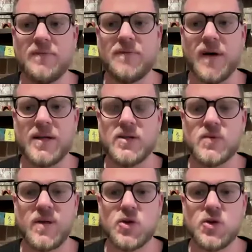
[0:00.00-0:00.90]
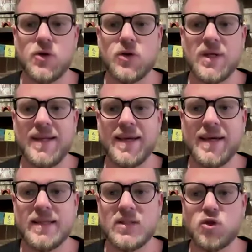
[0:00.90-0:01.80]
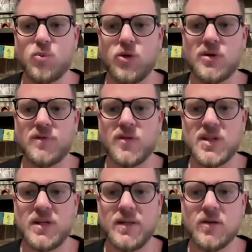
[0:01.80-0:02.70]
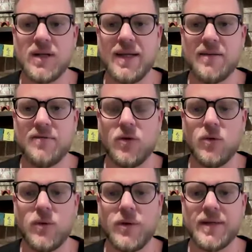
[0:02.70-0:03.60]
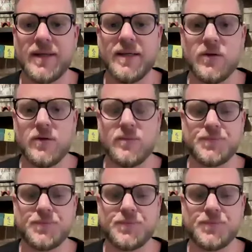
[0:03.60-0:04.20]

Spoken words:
fine. Just make sure you're not leaning against the support of the chair and not leaning forward either.